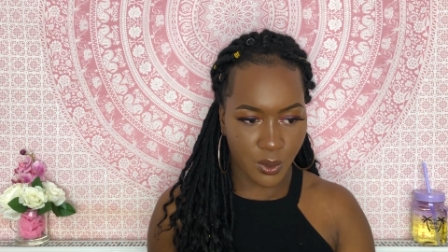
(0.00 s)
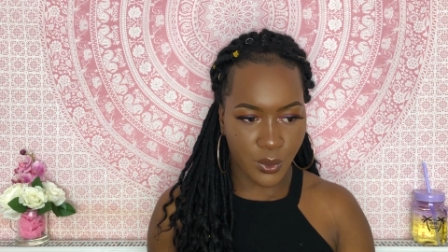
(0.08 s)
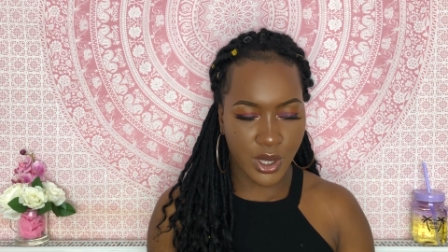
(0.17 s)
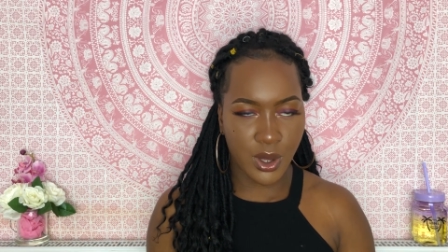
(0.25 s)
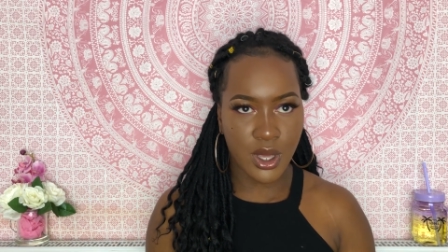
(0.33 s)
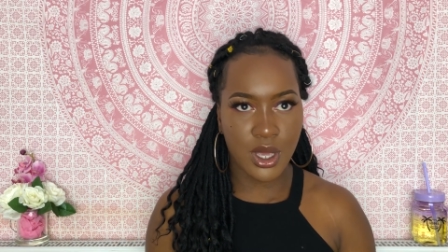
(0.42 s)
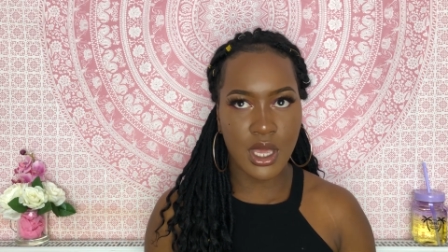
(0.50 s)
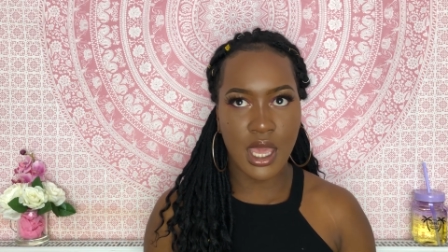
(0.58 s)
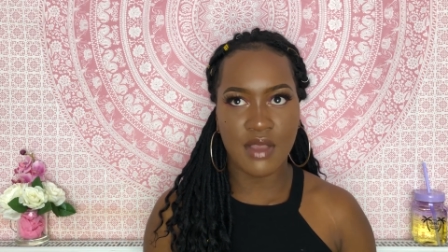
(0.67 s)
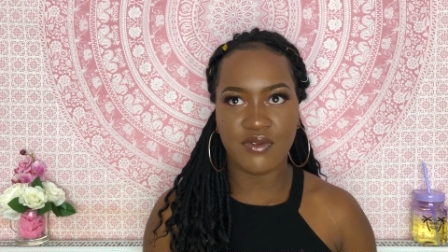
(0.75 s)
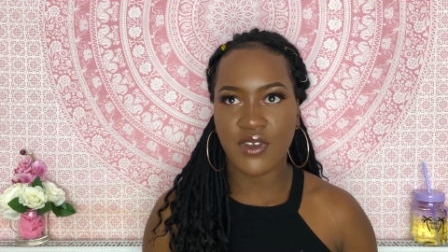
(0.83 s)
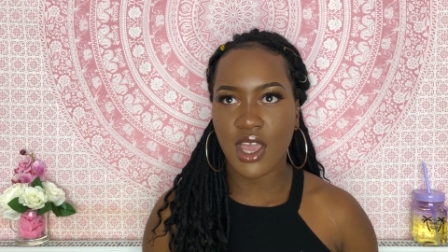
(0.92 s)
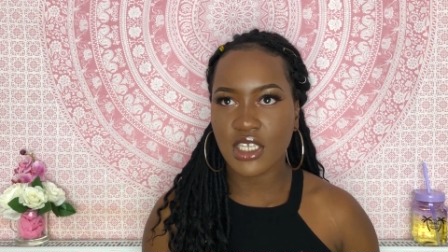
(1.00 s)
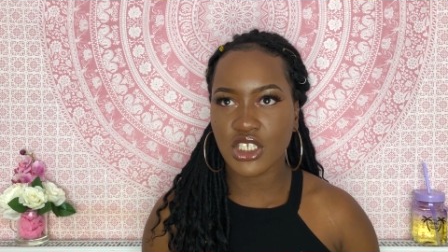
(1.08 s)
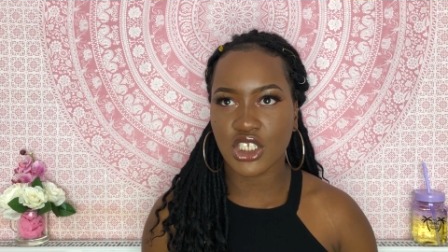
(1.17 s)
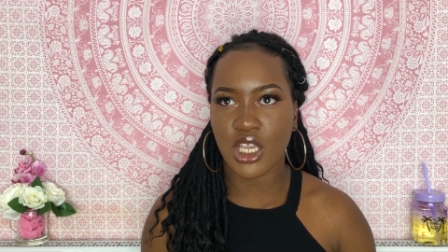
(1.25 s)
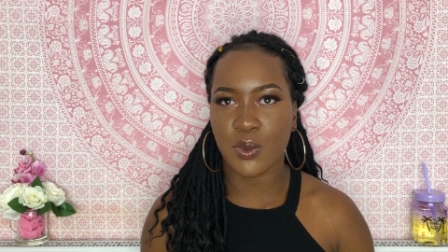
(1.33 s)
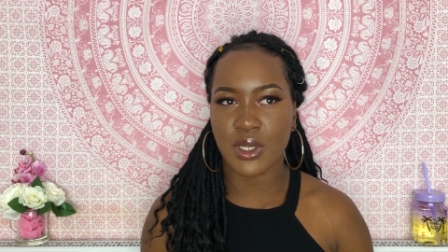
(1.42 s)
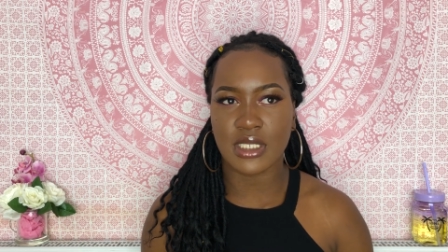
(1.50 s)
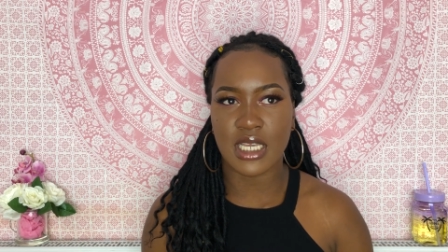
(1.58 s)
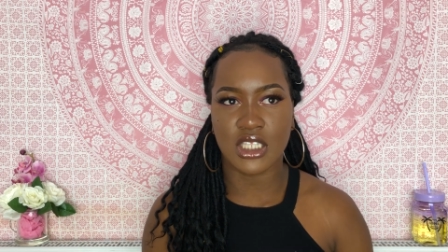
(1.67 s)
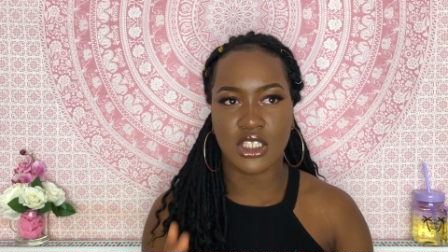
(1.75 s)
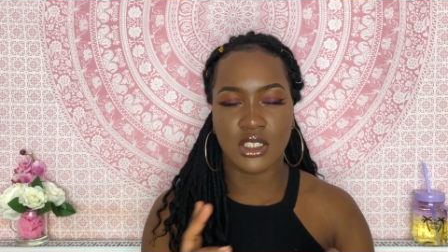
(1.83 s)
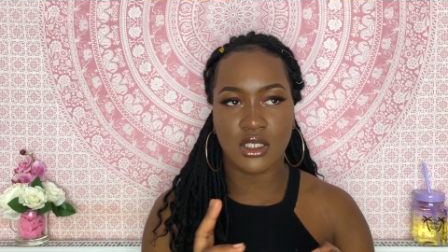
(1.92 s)
we in first year we
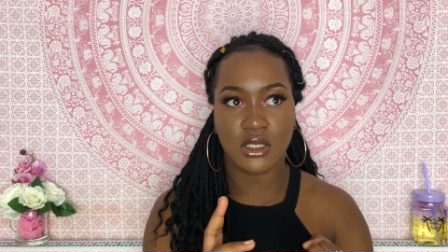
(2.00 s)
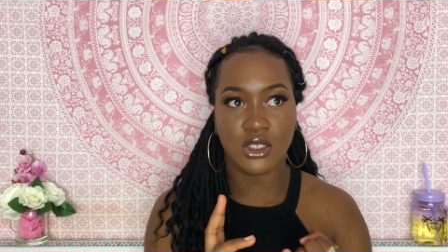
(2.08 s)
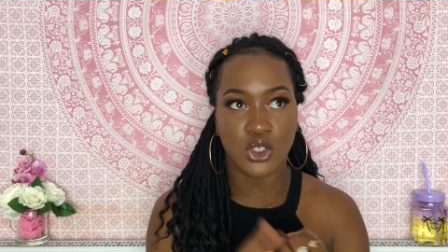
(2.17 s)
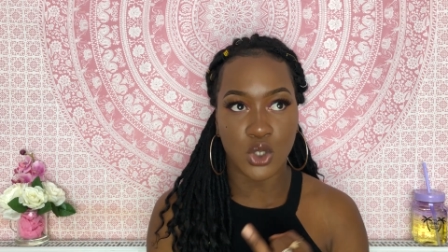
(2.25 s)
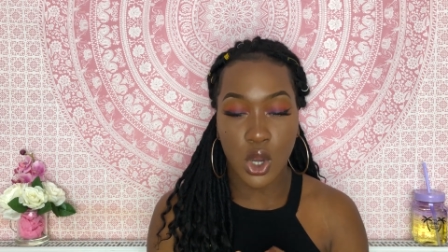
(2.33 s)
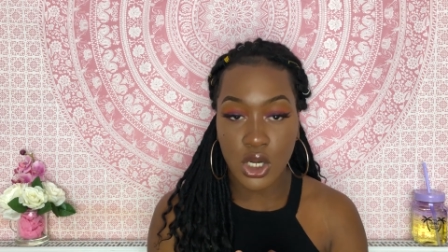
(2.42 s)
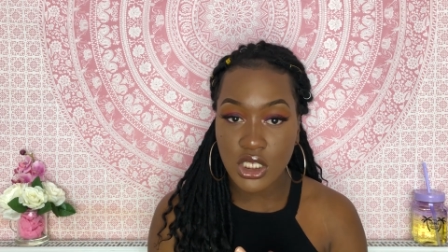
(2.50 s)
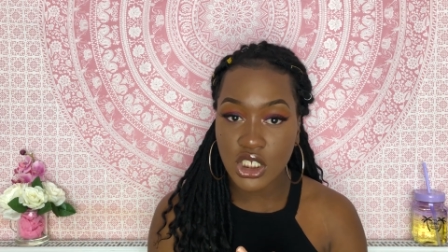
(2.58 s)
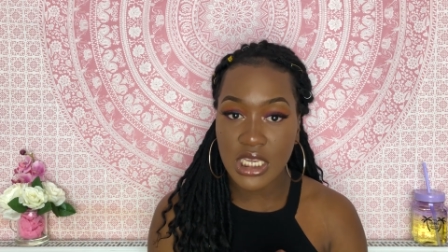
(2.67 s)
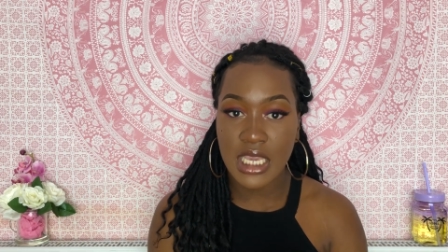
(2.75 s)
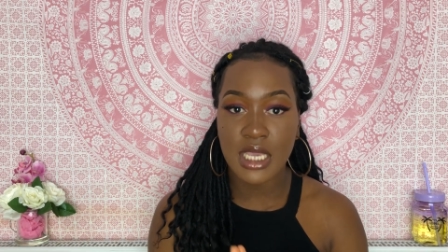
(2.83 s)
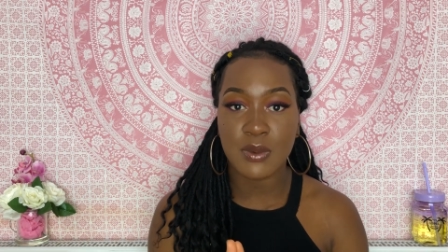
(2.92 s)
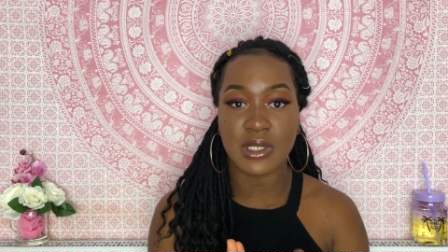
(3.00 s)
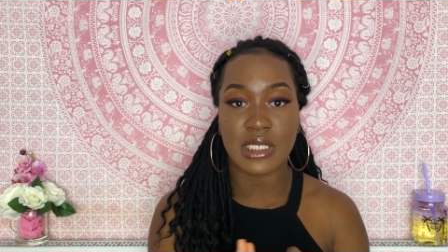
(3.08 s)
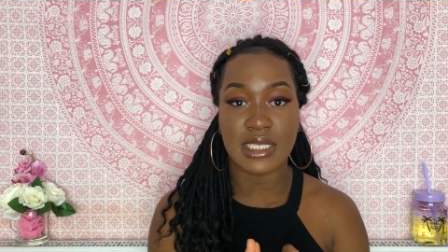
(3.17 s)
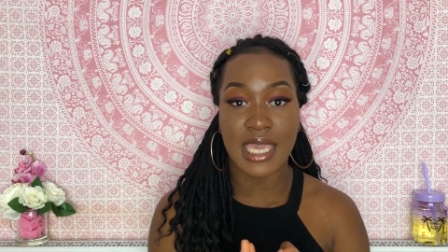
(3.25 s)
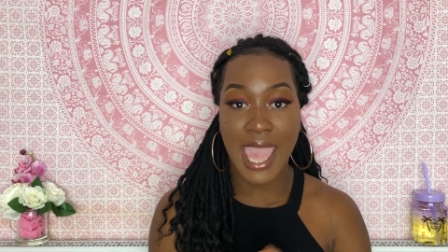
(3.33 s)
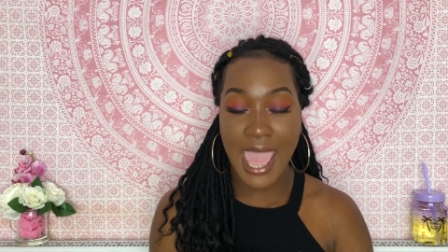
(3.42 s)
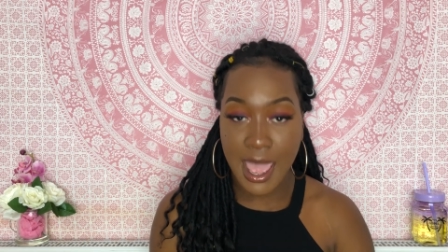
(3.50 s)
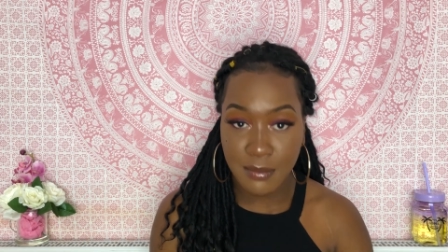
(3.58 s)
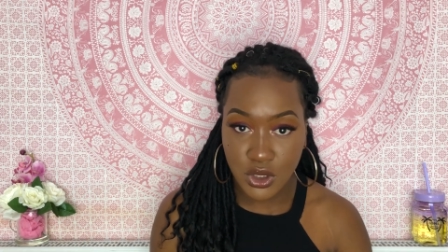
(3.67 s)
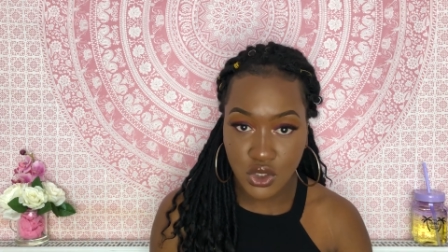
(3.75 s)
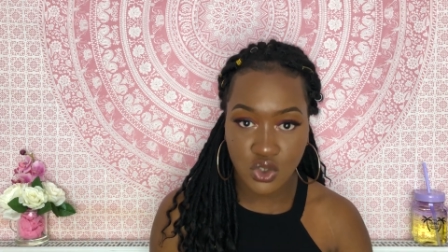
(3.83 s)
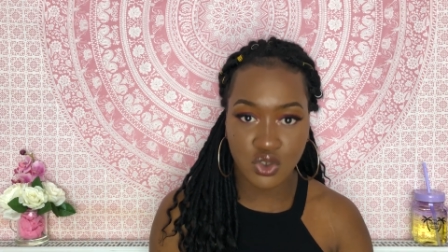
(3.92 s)
did geology, we did
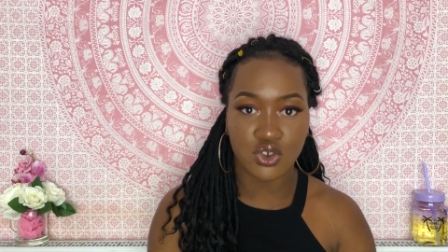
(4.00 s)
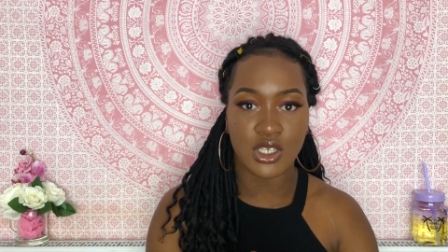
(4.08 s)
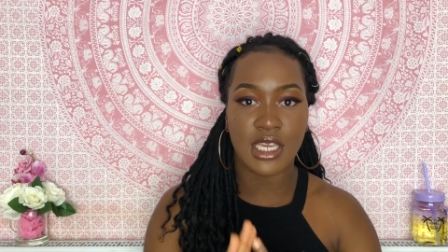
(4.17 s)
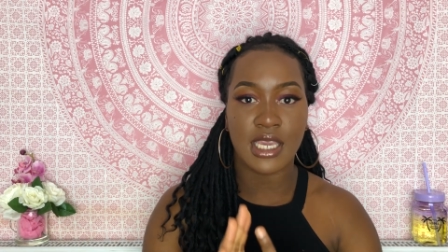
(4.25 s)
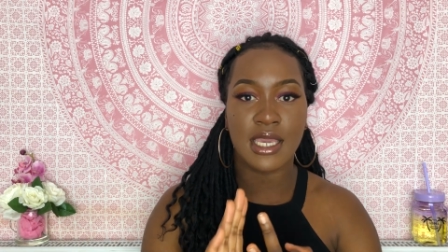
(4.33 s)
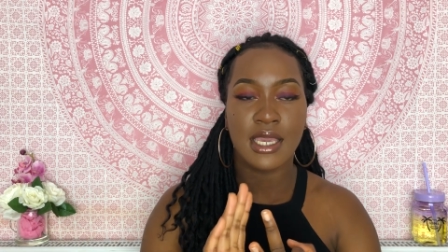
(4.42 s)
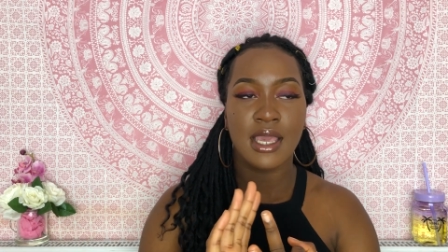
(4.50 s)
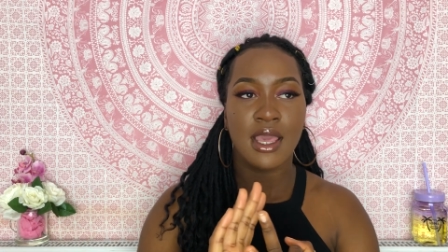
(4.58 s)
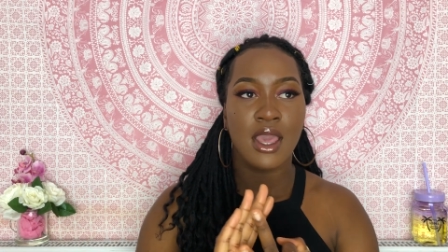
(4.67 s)
chemistry,